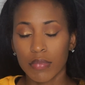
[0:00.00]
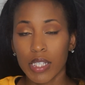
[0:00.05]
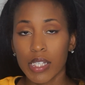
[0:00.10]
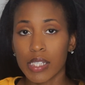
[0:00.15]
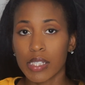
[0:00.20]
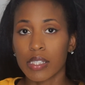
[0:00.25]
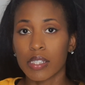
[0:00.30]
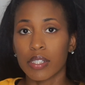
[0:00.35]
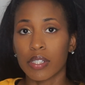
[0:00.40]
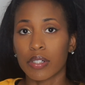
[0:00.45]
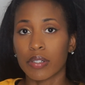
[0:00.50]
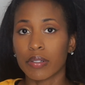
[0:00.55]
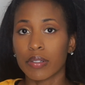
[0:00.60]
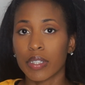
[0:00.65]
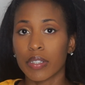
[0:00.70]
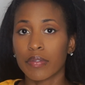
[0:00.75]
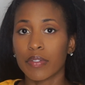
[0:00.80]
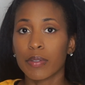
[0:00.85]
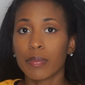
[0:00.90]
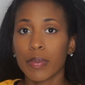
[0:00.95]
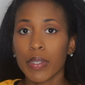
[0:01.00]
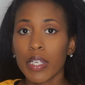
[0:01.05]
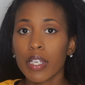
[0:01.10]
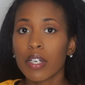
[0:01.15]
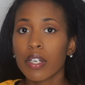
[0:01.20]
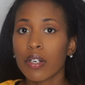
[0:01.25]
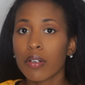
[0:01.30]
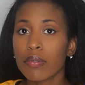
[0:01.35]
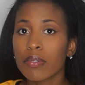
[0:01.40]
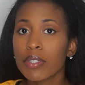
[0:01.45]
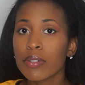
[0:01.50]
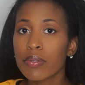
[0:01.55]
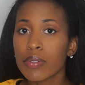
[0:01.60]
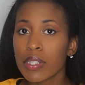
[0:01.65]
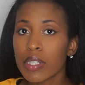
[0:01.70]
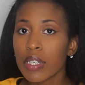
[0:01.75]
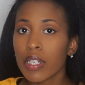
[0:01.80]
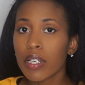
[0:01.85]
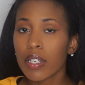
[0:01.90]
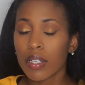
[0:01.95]
it's little. If you planning on
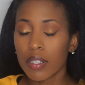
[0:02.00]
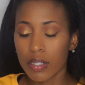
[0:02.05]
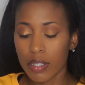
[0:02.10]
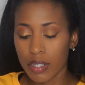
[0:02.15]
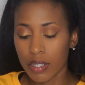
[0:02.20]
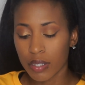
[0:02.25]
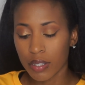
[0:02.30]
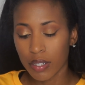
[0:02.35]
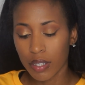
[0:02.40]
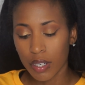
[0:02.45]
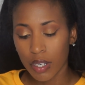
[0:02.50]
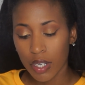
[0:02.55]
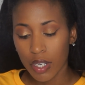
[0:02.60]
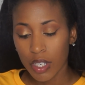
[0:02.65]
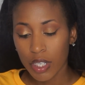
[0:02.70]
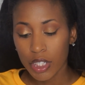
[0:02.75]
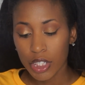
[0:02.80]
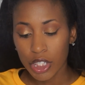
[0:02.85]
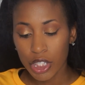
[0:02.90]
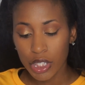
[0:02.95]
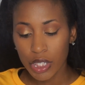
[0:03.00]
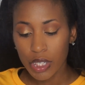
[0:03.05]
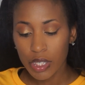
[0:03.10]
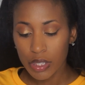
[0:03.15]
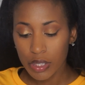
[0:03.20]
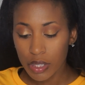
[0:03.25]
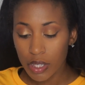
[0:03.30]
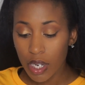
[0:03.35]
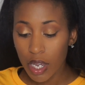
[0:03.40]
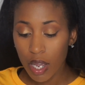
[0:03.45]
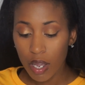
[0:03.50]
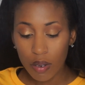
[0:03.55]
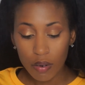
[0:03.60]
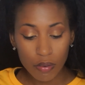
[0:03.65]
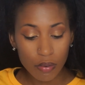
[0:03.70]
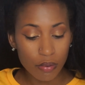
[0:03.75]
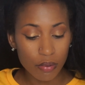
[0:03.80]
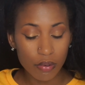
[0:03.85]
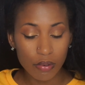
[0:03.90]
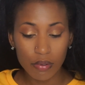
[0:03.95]
using it, just
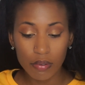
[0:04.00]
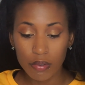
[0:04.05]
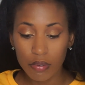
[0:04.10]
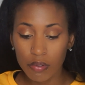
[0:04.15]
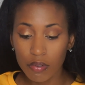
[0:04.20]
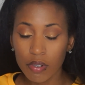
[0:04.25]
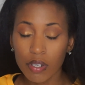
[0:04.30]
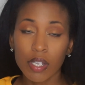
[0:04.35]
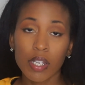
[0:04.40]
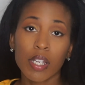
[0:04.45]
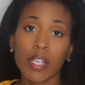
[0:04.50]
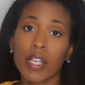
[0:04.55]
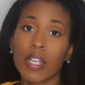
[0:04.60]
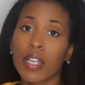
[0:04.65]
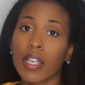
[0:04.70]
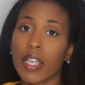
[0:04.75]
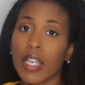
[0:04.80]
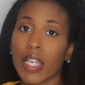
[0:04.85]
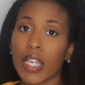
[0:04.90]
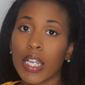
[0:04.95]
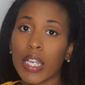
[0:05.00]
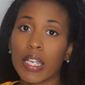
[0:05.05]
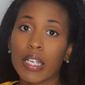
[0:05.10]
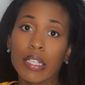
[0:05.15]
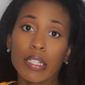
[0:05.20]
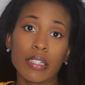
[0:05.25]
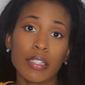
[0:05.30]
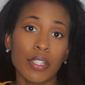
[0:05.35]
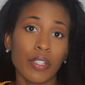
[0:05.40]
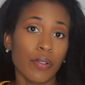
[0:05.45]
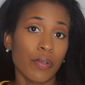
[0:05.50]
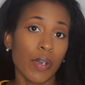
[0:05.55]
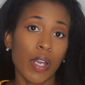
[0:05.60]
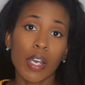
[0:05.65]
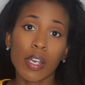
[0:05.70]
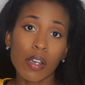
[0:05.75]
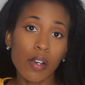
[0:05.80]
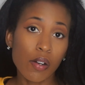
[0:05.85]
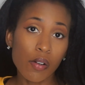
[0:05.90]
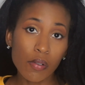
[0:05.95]
know you're
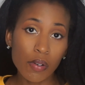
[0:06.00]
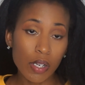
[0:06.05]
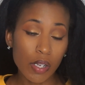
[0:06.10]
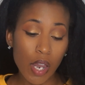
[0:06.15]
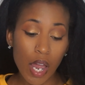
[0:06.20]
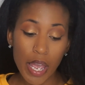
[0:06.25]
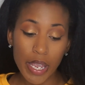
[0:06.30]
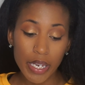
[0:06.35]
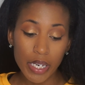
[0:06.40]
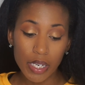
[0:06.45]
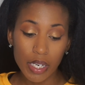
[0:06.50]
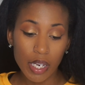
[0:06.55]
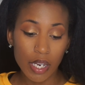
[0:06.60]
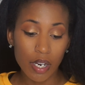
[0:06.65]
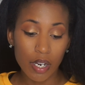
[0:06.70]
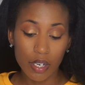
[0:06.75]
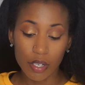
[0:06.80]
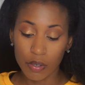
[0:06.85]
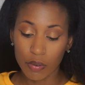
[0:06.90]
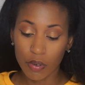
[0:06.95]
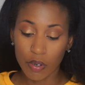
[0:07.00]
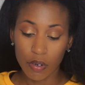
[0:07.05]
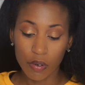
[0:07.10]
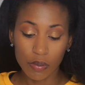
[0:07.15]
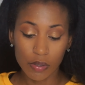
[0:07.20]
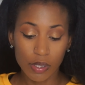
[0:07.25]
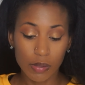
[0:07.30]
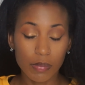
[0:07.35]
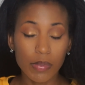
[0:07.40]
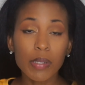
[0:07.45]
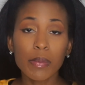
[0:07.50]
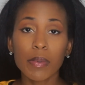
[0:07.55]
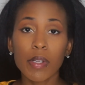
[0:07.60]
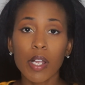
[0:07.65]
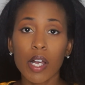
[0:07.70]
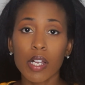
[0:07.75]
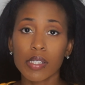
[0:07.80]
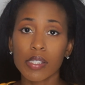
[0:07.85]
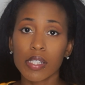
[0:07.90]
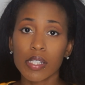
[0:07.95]
not going to hold a lot in there. You can hold some lip
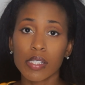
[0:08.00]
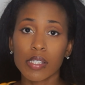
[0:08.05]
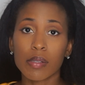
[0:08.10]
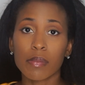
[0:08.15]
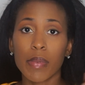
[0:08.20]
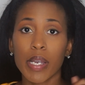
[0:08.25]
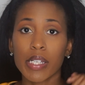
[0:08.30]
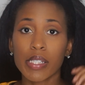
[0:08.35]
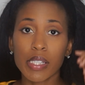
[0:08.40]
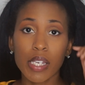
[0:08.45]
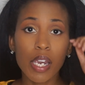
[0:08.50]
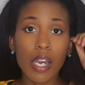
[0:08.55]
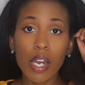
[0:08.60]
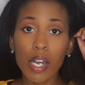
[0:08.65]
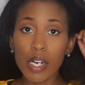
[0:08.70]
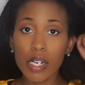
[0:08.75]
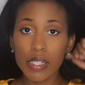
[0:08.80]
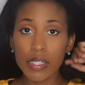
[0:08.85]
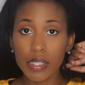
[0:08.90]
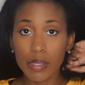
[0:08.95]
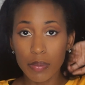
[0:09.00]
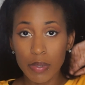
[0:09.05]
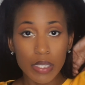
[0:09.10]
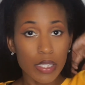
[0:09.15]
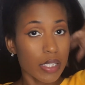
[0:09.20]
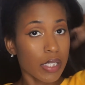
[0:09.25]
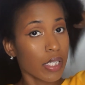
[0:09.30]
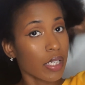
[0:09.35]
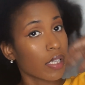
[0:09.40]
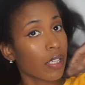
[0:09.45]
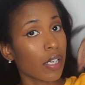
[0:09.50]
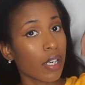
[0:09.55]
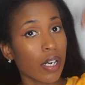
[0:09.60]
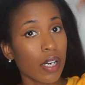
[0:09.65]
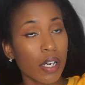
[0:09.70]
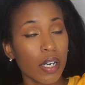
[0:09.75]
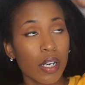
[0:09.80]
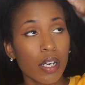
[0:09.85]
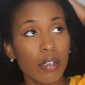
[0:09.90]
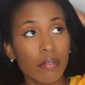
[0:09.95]
glosses, some mascara, some
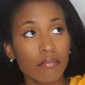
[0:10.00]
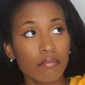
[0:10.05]
concealer,